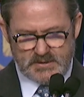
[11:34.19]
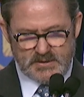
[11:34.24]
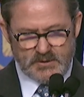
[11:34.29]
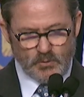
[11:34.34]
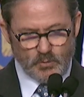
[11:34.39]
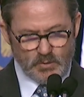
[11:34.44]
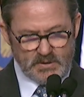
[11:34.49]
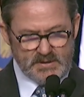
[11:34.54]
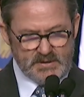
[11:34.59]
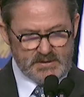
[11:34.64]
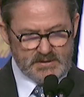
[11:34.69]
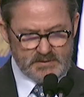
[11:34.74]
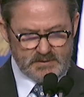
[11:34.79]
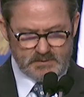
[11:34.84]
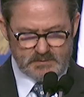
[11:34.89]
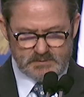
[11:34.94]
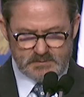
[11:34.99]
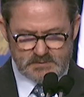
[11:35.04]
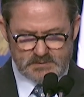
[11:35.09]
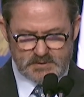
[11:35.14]
We
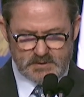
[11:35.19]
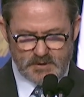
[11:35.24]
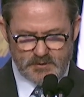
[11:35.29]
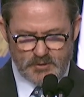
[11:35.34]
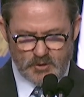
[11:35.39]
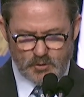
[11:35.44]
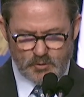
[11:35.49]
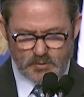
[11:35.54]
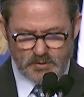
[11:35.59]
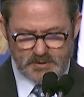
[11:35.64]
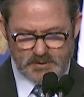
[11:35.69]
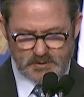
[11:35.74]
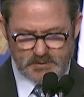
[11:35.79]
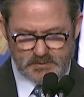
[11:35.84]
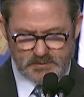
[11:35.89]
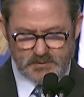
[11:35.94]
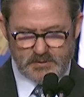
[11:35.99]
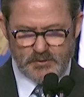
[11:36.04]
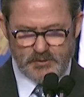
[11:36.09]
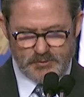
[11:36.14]
are the
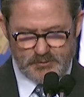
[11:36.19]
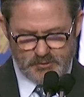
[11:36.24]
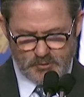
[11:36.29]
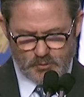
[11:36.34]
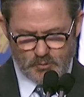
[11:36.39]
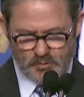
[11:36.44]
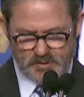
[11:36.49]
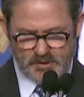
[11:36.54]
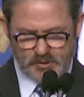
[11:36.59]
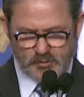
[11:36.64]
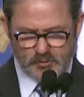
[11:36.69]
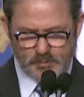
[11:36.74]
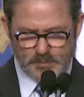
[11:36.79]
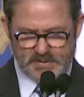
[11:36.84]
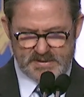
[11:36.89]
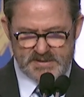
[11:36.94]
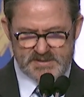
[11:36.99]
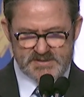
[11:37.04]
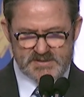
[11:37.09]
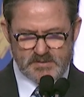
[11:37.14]
critical
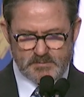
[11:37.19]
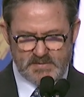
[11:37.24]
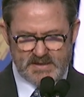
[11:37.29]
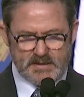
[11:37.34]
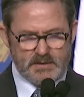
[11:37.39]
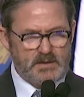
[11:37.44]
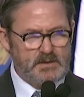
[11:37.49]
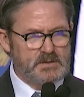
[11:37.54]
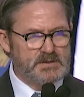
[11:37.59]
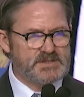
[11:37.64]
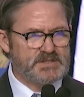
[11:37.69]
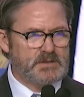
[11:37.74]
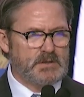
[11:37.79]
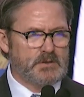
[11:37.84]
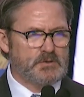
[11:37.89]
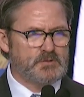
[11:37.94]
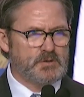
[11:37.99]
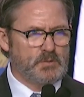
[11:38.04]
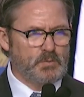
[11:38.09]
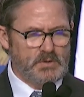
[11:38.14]
piece in making this
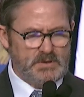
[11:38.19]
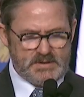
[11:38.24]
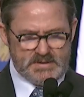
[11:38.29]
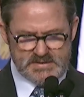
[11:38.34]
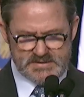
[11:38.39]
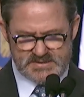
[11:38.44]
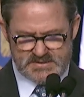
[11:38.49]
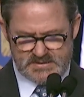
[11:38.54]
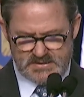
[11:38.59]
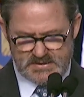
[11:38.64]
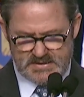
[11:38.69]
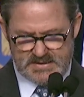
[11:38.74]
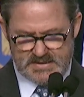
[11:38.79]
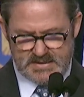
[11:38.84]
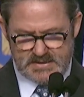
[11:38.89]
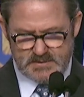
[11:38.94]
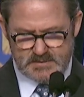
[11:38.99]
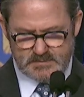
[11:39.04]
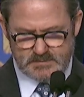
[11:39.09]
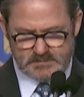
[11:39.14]
country what it is
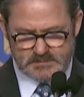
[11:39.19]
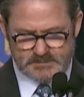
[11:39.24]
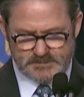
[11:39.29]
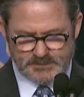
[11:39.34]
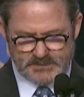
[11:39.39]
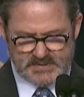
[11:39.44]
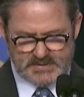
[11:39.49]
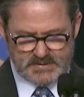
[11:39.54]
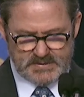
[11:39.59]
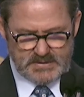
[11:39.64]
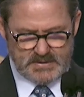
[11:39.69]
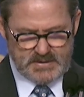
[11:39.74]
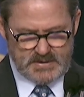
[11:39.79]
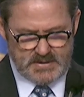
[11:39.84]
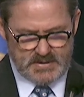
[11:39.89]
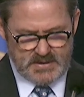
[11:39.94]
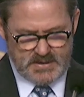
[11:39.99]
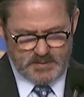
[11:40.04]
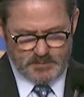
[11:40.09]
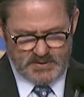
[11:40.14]
today.
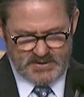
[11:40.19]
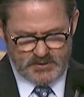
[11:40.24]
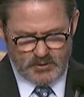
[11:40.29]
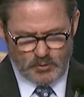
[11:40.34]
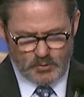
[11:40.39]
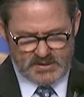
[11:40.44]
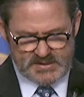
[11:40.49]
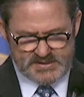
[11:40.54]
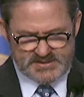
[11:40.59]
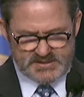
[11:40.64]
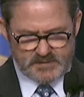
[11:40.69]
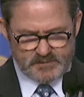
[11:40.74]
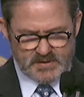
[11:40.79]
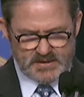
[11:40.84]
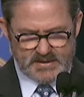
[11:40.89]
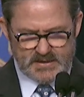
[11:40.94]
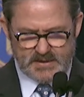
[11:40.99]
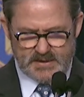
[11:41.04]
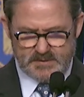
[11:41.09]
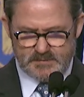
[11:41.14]
By the grace of
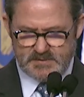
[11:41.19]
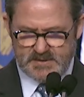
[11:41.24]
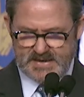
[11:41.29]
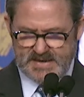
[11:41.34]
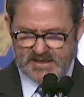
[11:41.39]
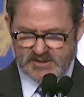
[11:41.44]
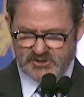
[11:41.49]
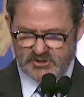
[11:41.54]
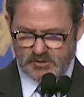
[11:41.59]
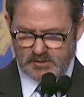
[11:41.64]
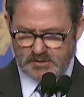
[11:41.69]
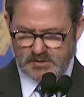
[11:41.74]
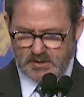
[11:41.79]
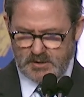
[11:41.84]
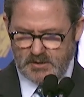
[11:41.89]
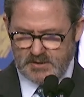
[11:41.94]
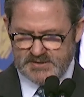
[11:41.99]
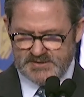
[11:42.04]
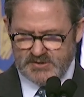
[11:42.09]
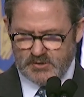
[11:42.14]
God, the National
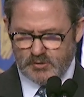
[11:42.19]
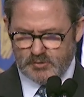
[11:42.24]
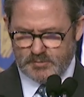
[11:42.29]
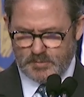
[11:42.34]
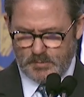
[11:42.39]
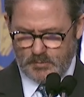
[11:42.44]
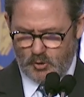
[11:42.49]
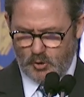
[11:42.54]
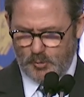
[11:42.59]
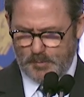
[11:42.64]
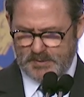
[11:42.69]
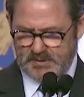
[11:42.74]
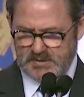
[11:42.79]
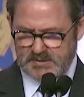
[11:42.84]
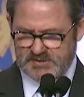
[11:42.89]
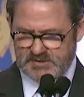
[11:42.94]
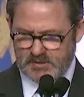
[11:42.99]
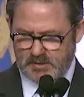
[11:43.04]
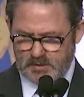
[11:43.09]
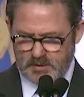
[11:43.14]
Guard has opened
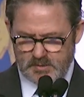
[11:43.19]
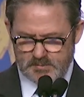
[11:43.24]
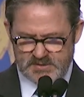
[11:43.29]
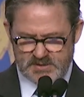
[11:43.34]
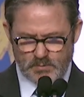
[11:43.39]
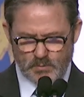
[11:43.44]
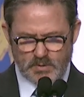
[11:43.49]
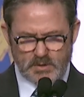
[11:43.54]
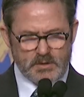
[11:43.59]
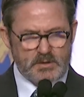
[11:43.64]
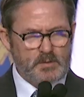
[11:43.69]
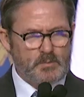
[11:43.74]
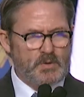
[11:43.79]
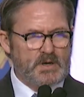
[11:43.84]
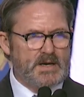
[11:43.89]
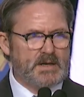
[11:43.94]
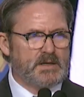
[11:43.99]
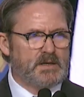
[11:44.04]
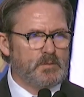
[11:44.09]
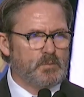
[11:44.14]
its arms and welcomed
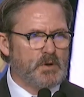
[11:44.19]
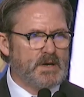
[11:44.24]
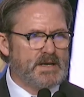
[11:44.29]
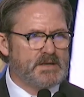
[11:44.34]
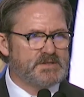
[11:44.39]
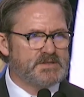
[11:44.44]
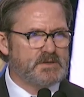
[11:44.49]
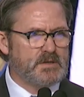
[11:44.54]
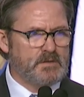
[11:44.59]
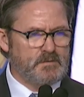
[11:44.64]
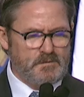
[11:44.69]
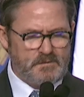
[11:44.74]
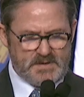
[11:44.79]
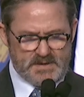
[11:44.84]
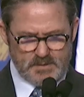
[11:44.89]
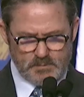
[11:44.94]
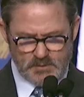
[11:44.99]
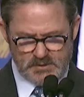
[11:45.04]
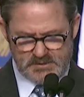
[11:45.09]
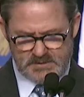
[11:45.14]
Rocky Brands to the
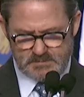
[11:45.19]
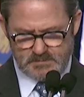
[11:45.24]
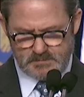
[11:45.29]
family.